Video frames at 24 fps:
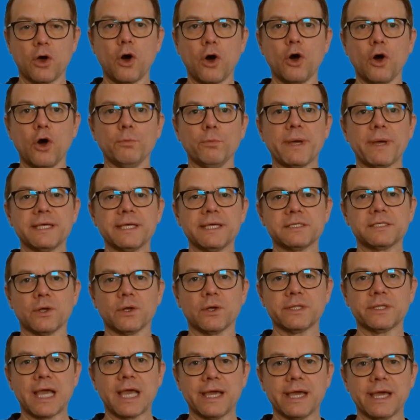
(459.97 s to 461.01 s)
all based
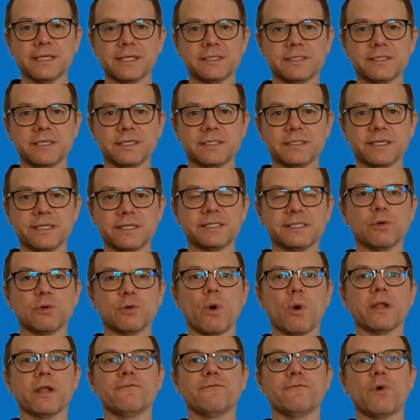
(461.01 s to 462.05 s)
on the IEC
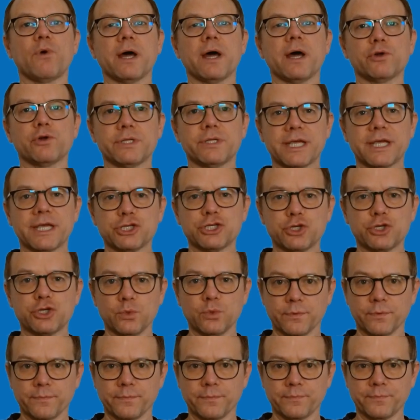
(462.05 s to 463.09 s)

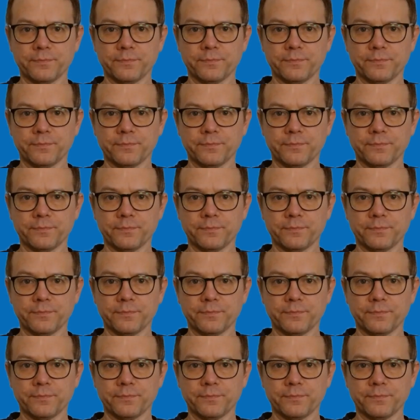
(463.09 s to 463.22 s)
61400-2.